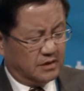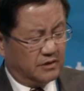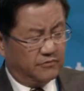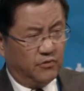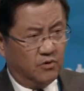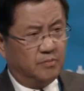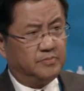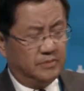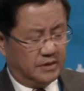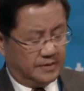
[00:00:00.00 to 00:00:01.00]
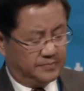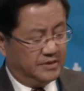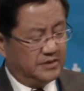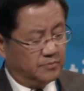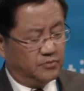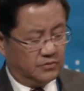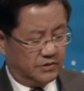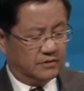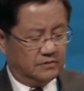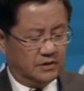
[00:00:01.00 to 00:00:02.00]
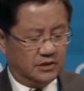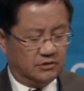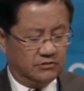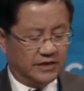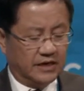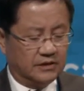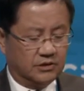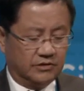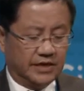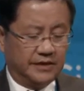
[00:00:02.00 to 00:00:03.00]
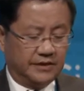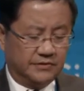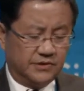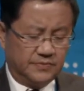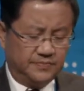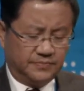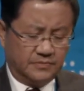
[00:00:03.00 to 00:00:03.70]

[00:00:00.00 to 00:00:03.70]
the four principles to guide us.